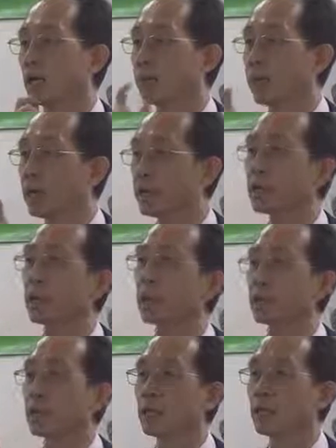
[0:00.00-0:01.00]

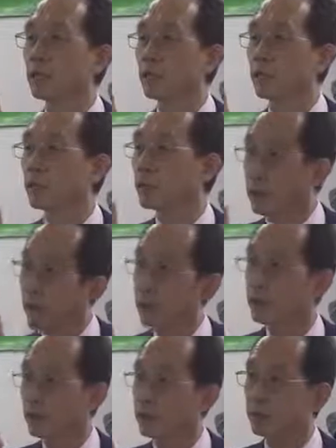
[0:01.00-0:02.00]
major in
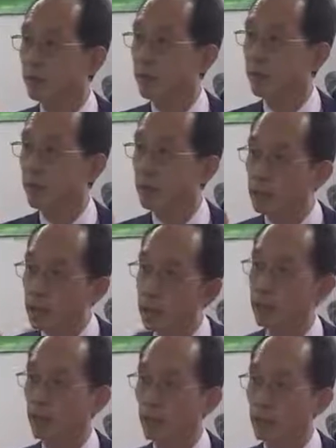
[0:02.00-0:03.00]
phytochemistry, and
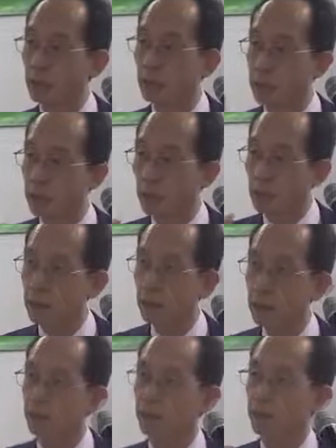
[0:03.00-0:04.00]
then got the
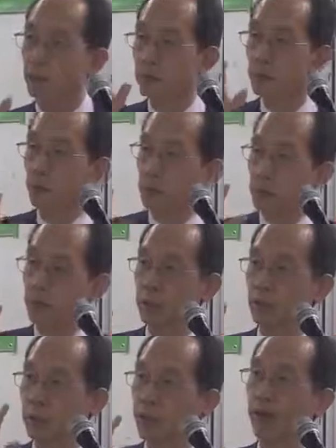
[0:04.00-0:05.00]
scholarship, was
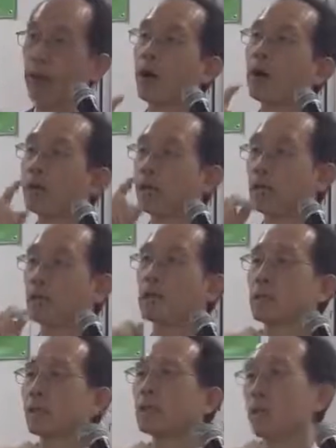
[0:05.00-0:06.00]
trained well in
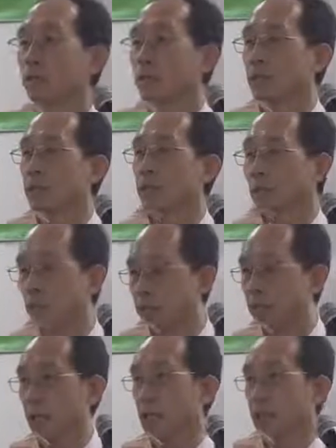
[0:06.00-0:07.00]
the Europe, in
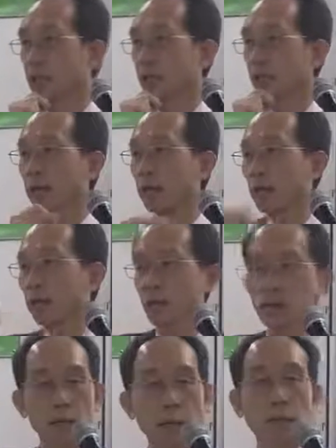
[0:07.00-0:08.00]
Germany. And
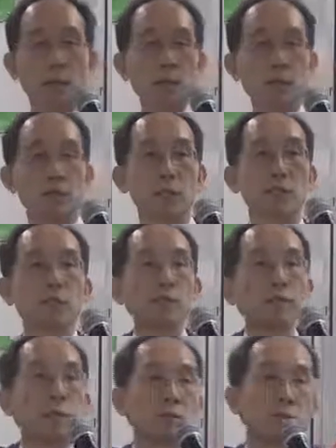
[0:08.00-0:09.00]
then she
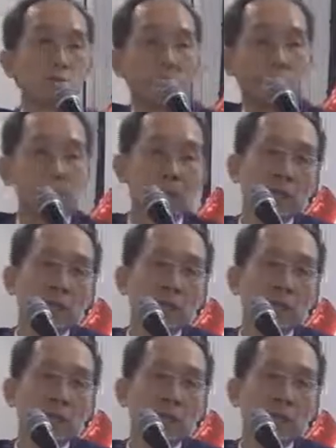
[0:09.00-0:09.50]
moved to the